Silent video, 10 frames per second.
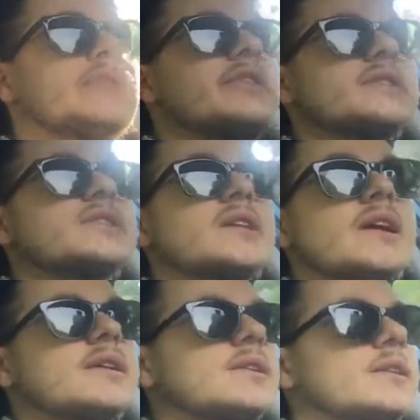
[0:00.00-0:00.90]
this
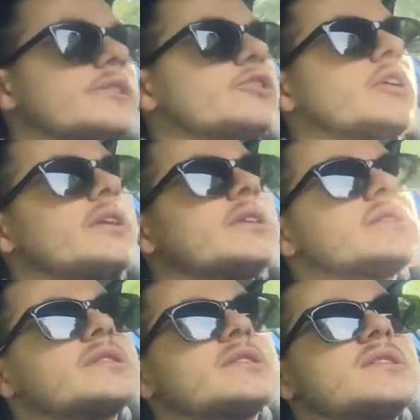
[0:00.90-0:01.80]
night, and you're
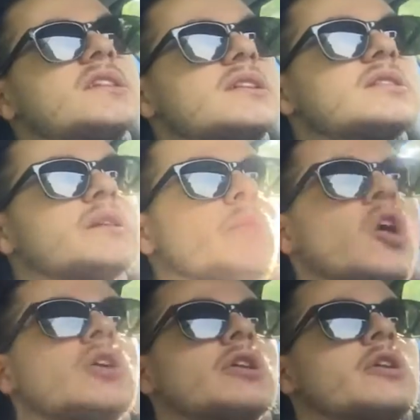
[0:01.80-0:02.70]
gonna see
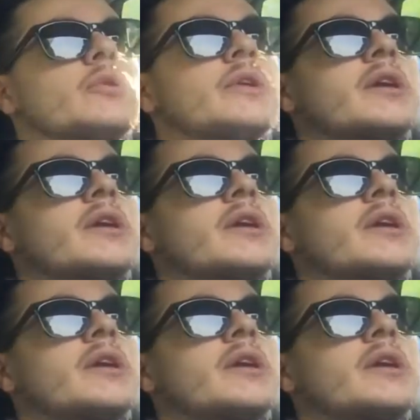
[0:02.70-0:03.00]
tomorrow.